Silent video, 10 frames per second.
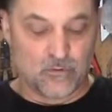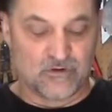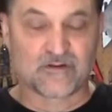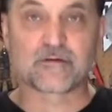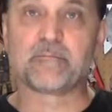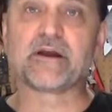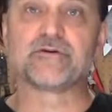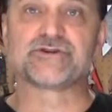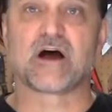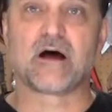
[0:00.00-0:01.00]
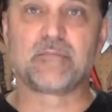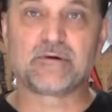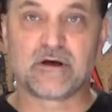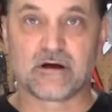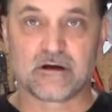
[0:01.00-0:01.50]
Does a better job,
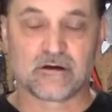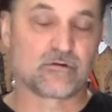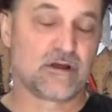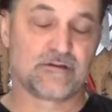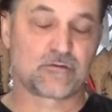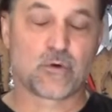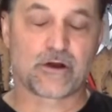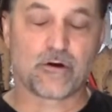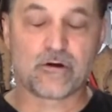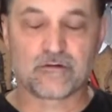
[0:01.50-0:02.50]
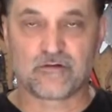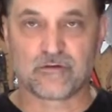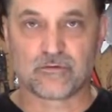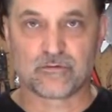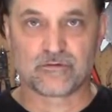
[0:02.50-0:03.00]
and it's quicker
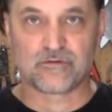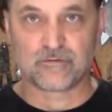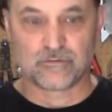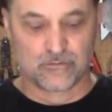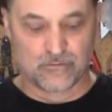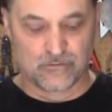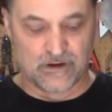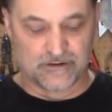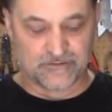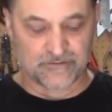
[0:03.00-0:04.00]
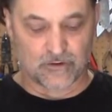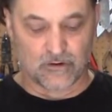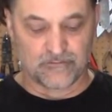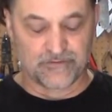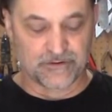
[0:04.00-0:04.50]
to
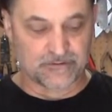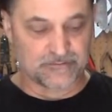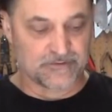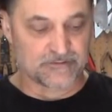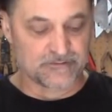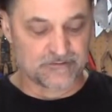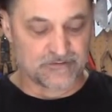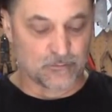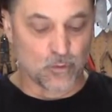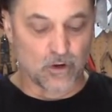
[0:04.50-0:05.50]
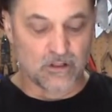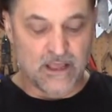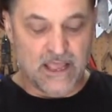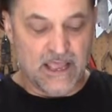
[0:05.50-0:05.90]
dissolve the steel wool.